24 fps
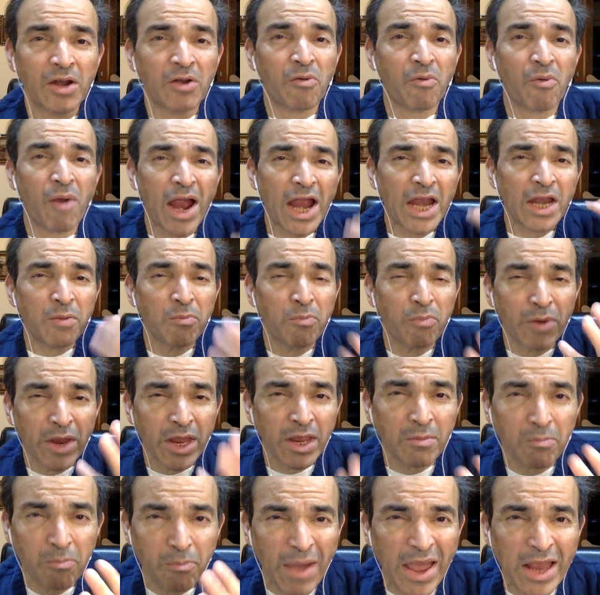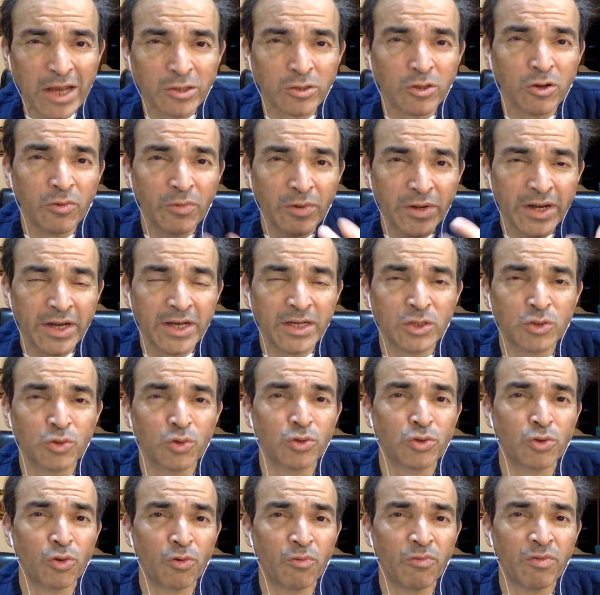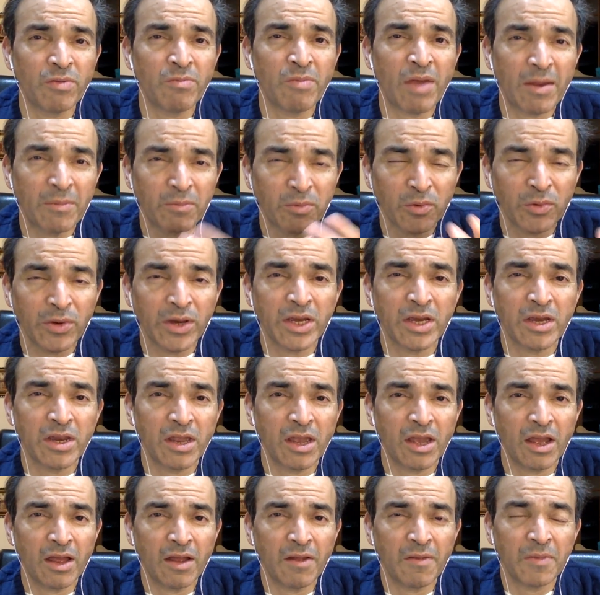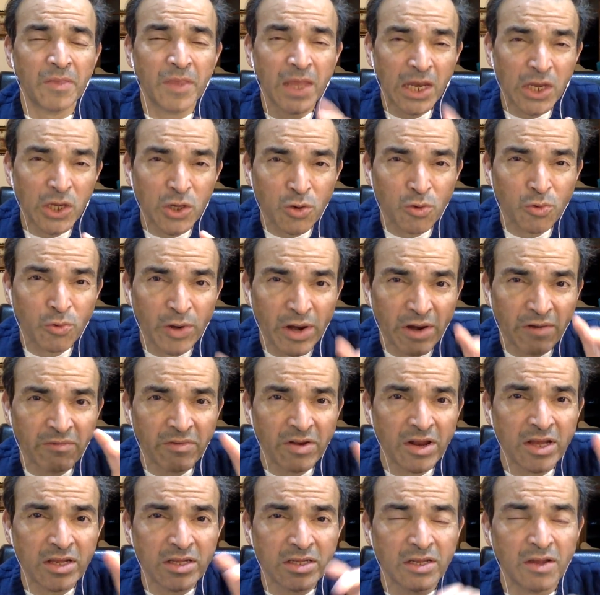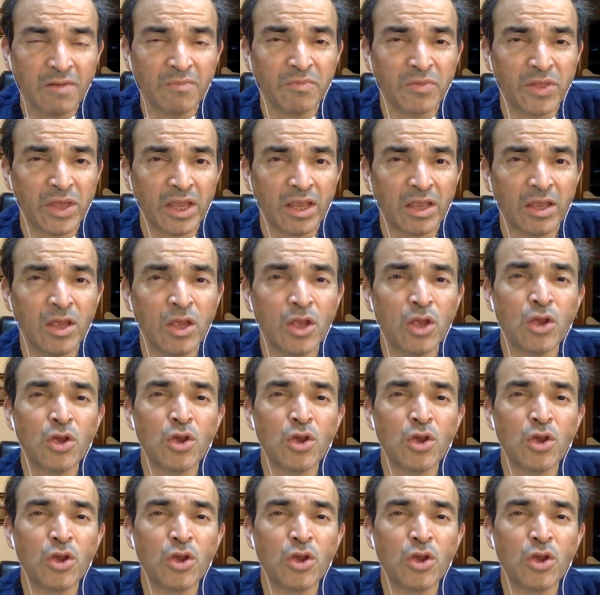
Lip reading: Try and bring Paxlovid and Sotrovimab to India. Then you would have done something.